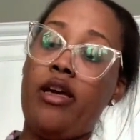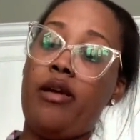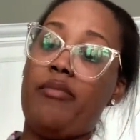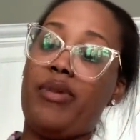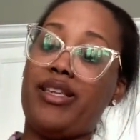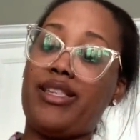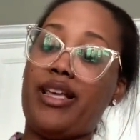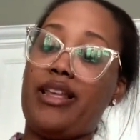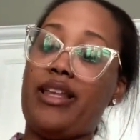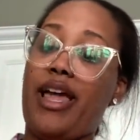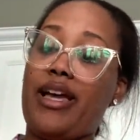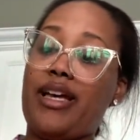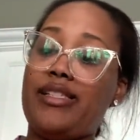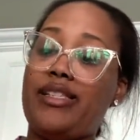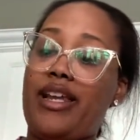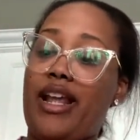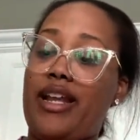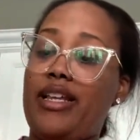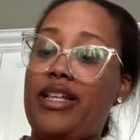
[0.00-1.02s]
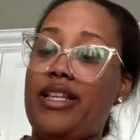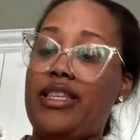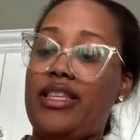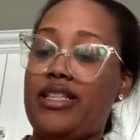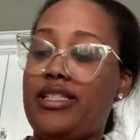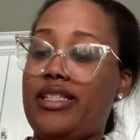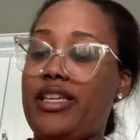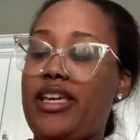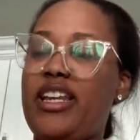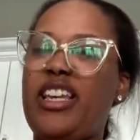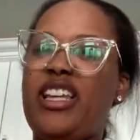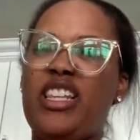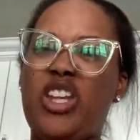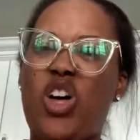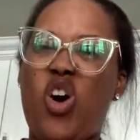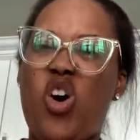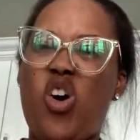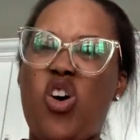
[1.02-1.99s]
Because like I said, I needed the skinny,
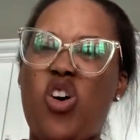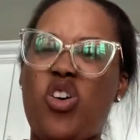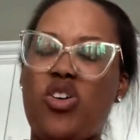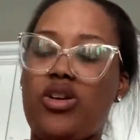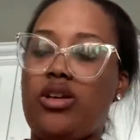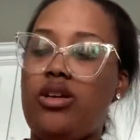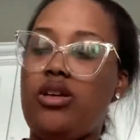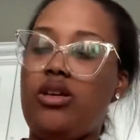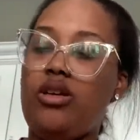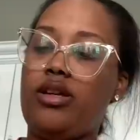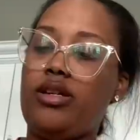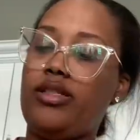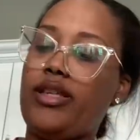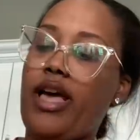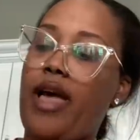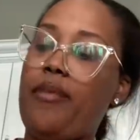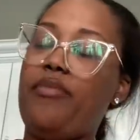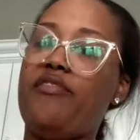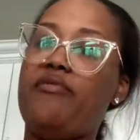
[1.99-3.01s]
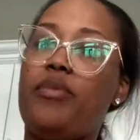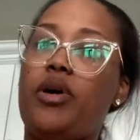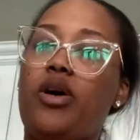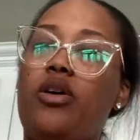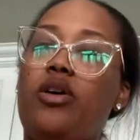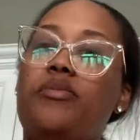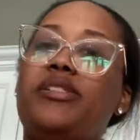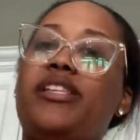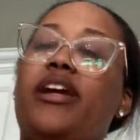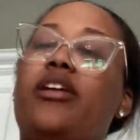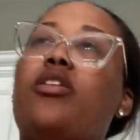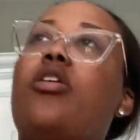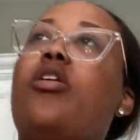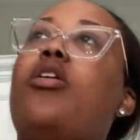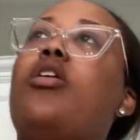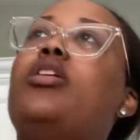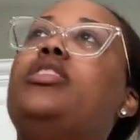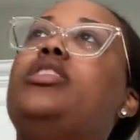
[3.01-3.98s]
long type of bulbs. They're
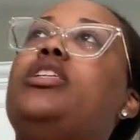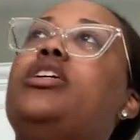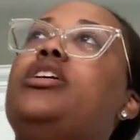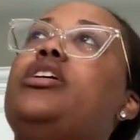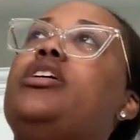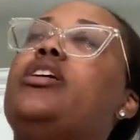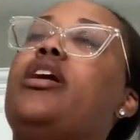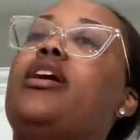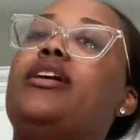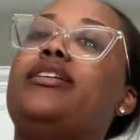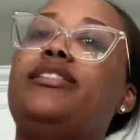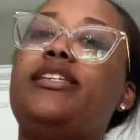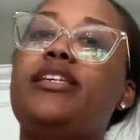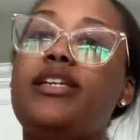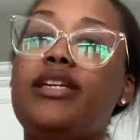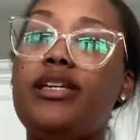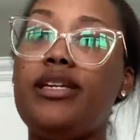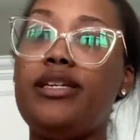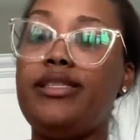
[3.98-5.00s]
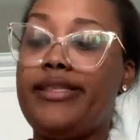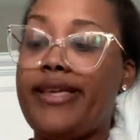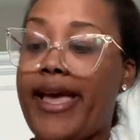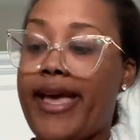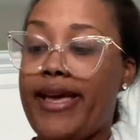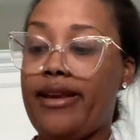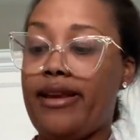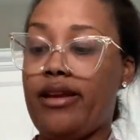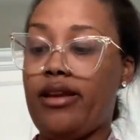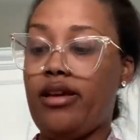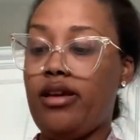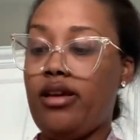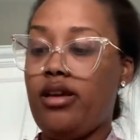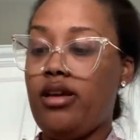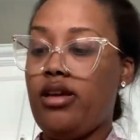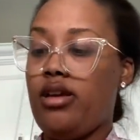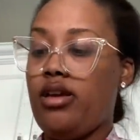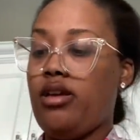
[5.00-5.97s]
called the uh, T ten
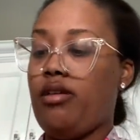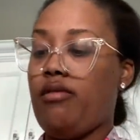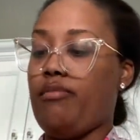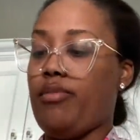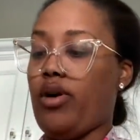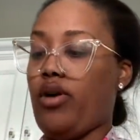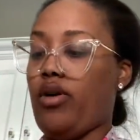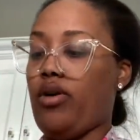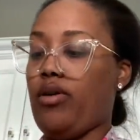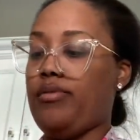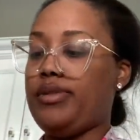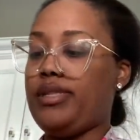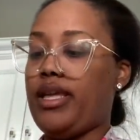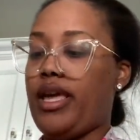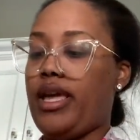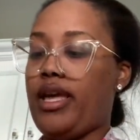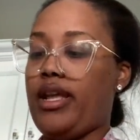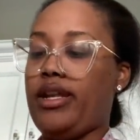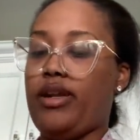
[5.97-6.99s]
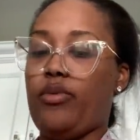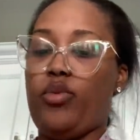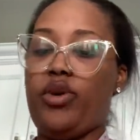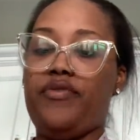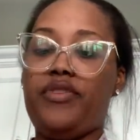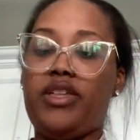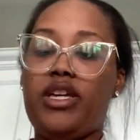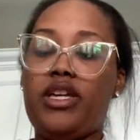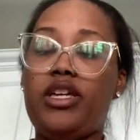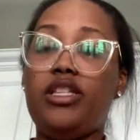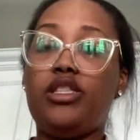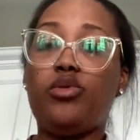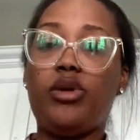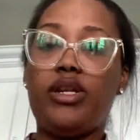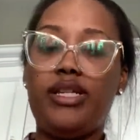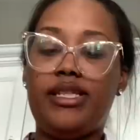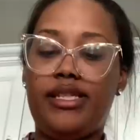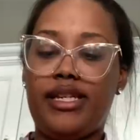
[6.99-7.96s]
bulbs, and with the E
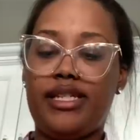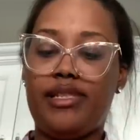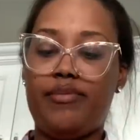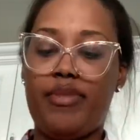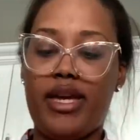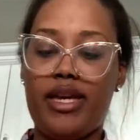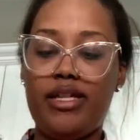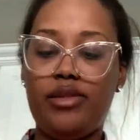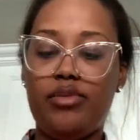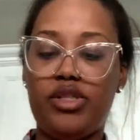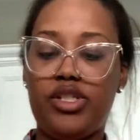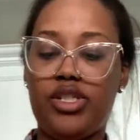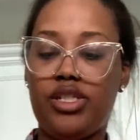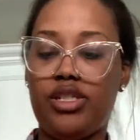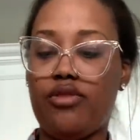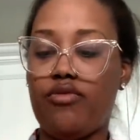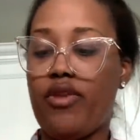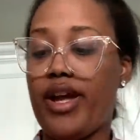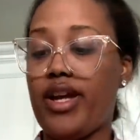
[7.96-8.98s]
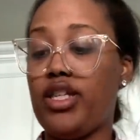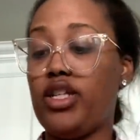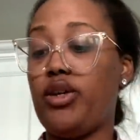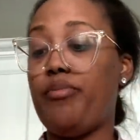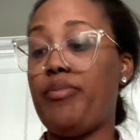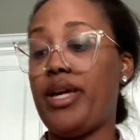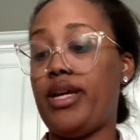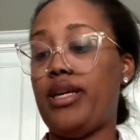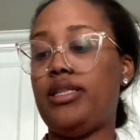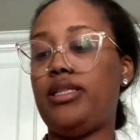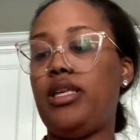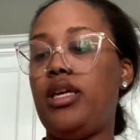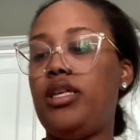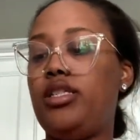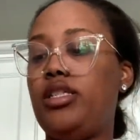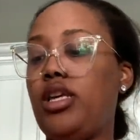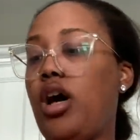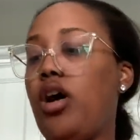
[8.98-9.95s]
twenty-six base, which is the regular base.
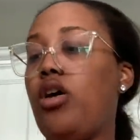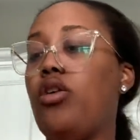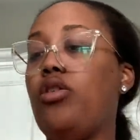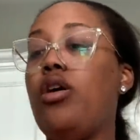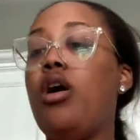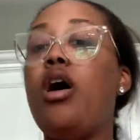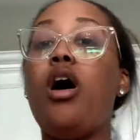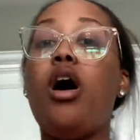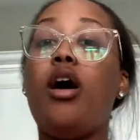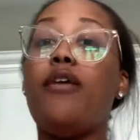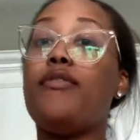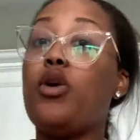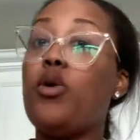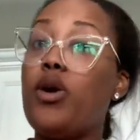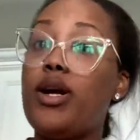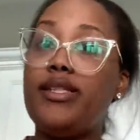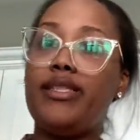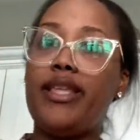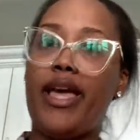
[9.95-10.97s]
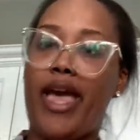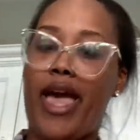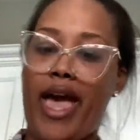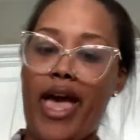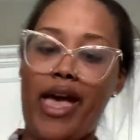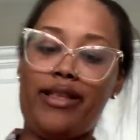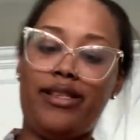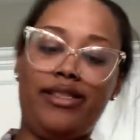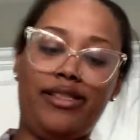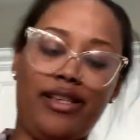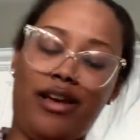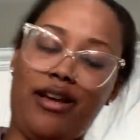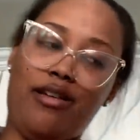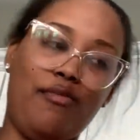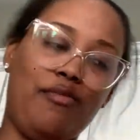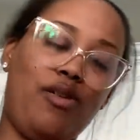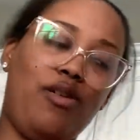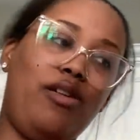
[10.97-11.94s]
So, of course, they had
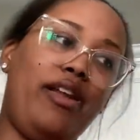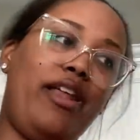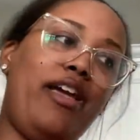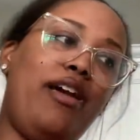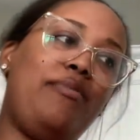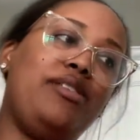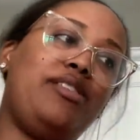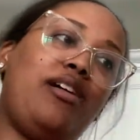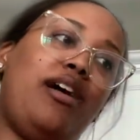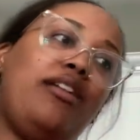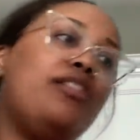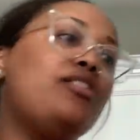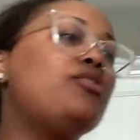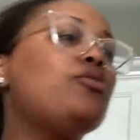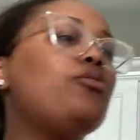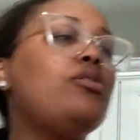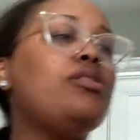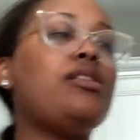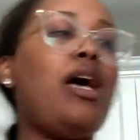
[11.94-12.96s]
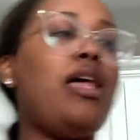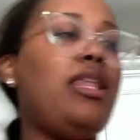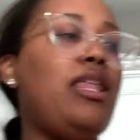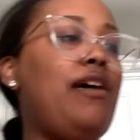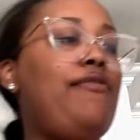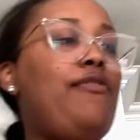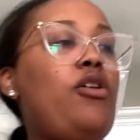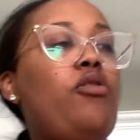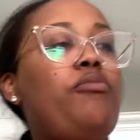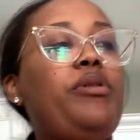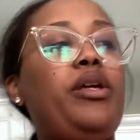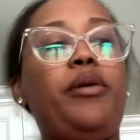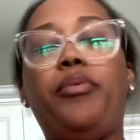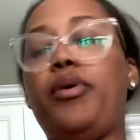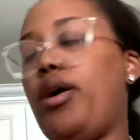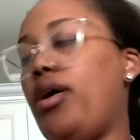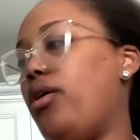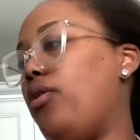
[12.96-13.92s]
some on Amazon as soon as I left Home
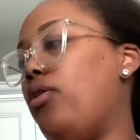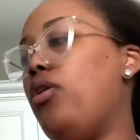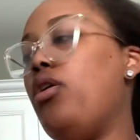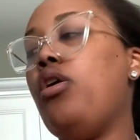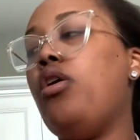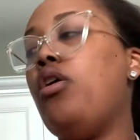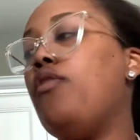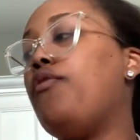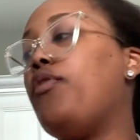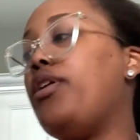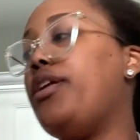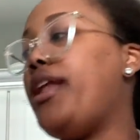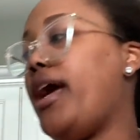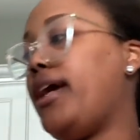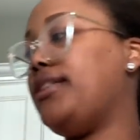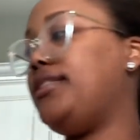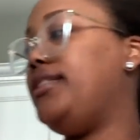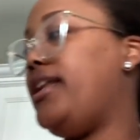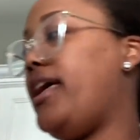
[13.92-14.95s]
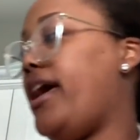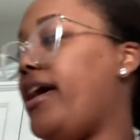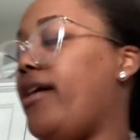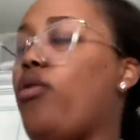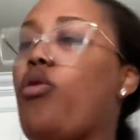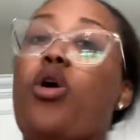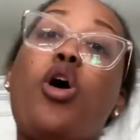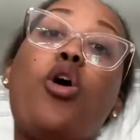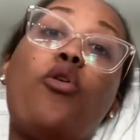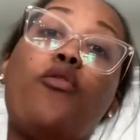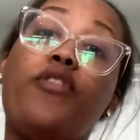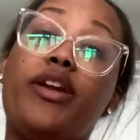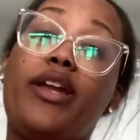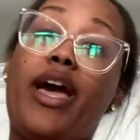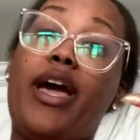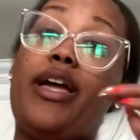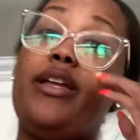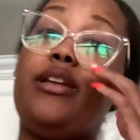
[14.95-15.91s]
Depot for next day or
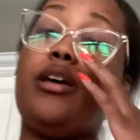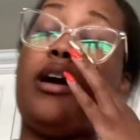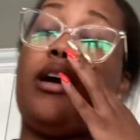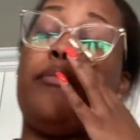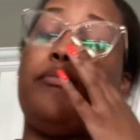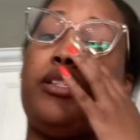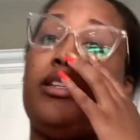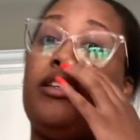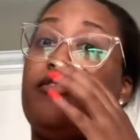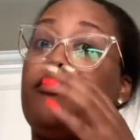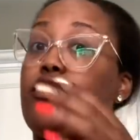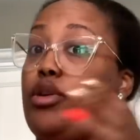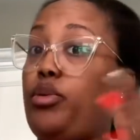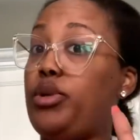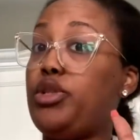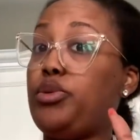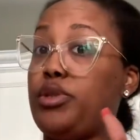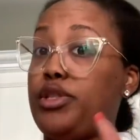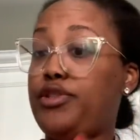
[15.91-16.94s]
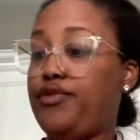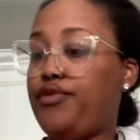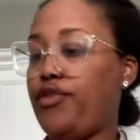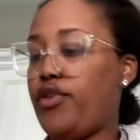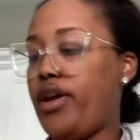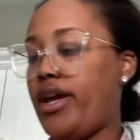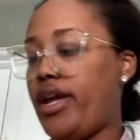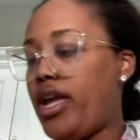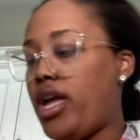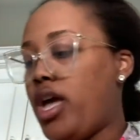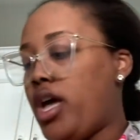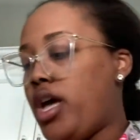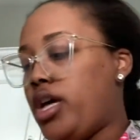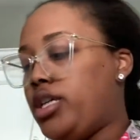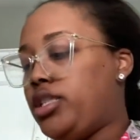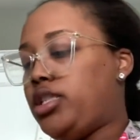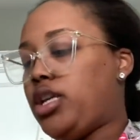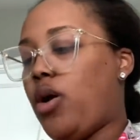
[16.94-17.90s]
overnight um, delivery, which is free.
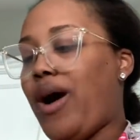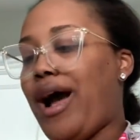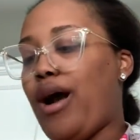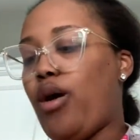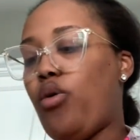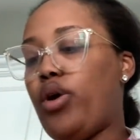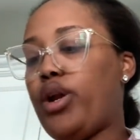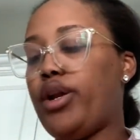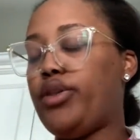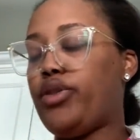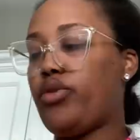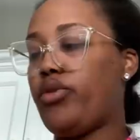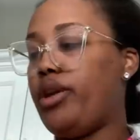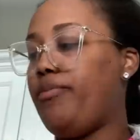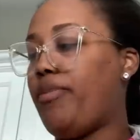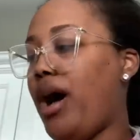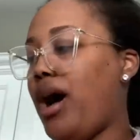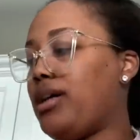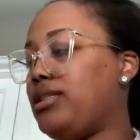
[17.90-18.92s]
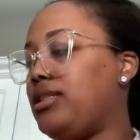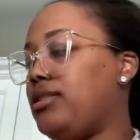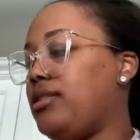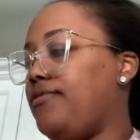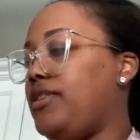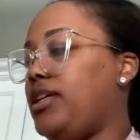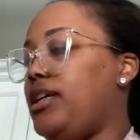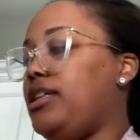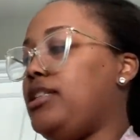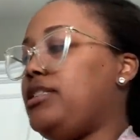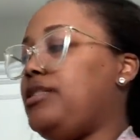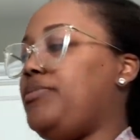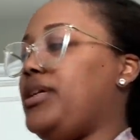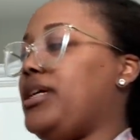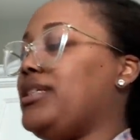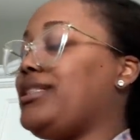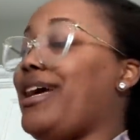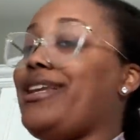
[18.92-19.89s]
So I ordered three boxes of these
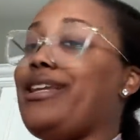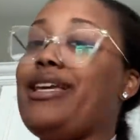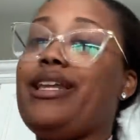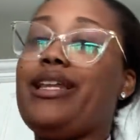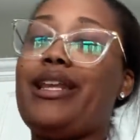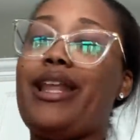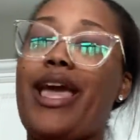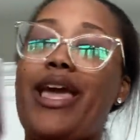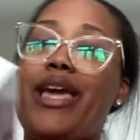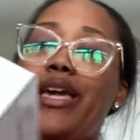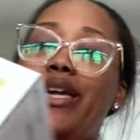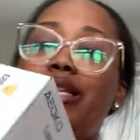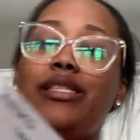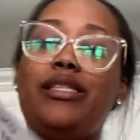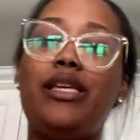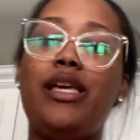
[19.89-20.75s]
because I needed eight.